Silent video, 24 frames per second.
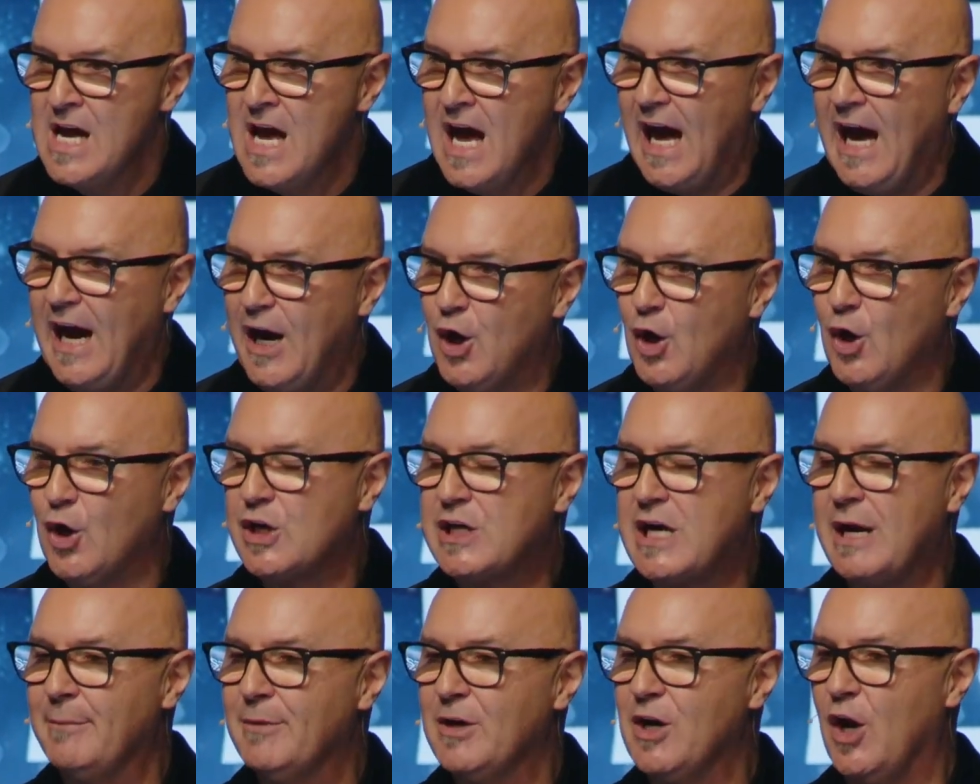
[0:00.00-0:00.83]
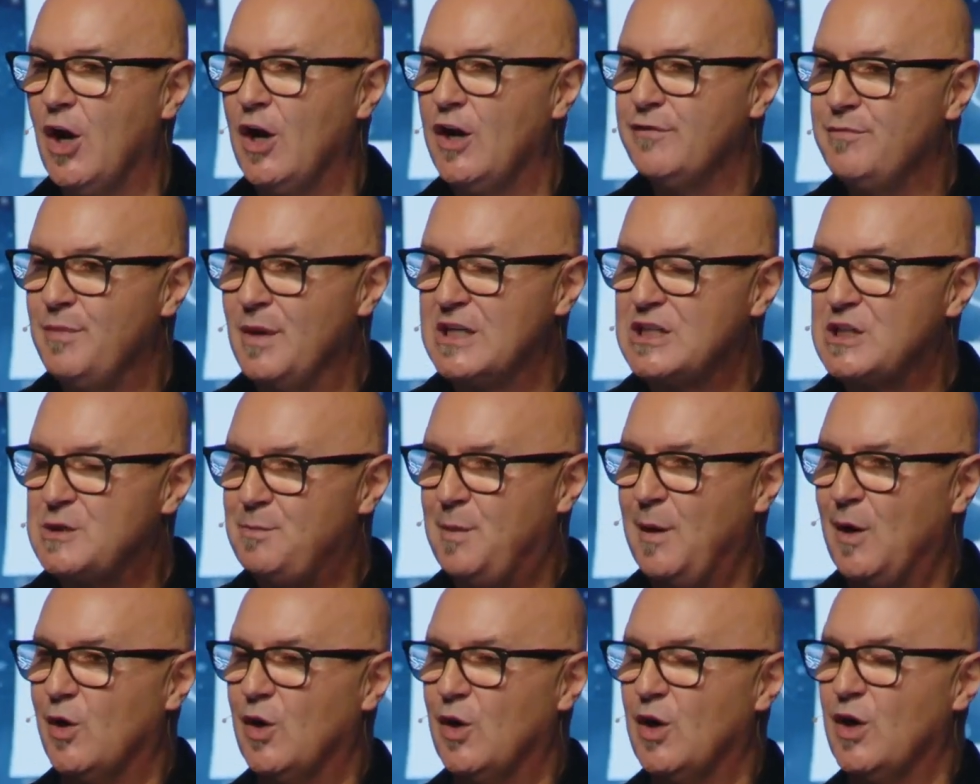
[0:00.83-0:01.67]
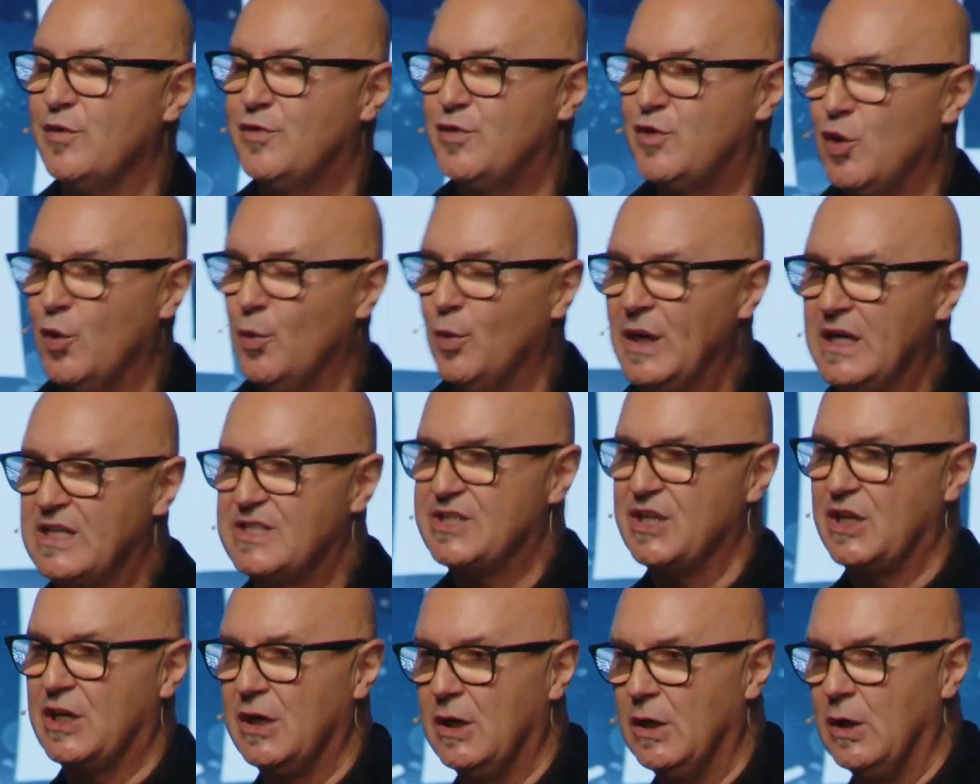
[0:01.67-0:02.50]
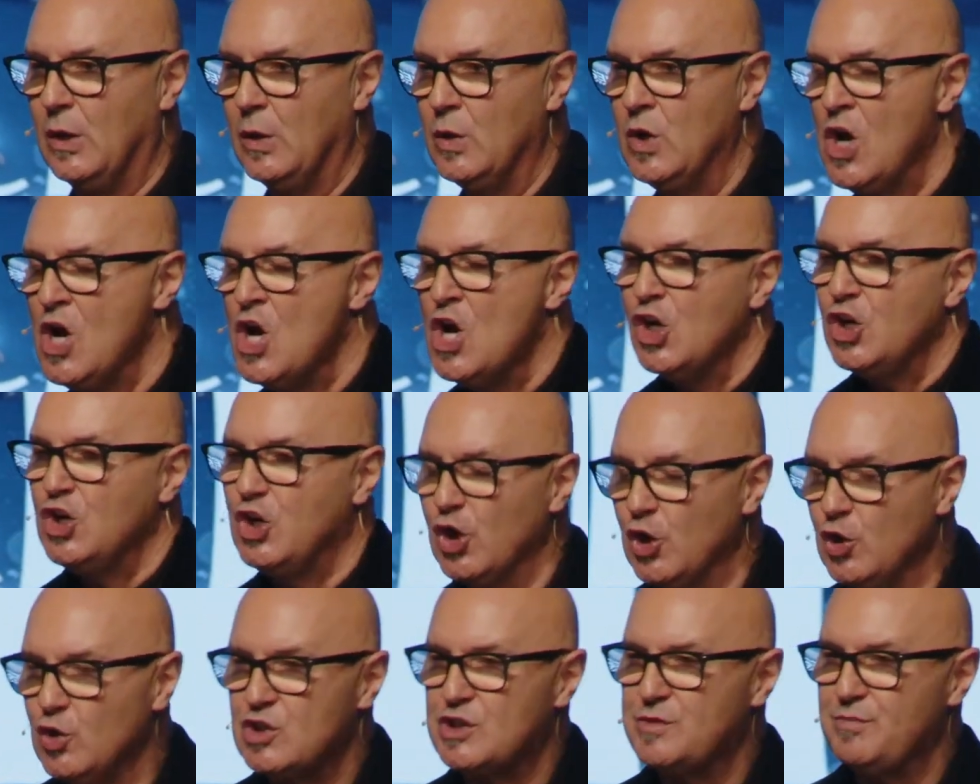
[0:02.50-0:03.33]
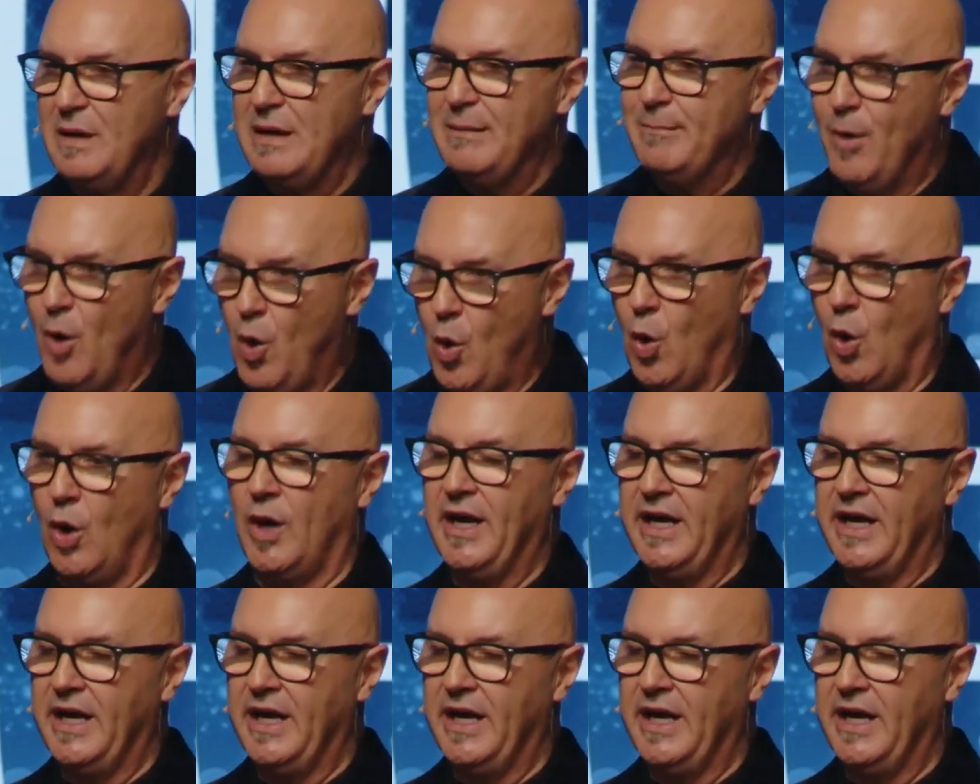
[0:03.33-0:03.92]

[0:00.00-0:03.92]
I heard coming out of my spirit a few weeks ago, use me more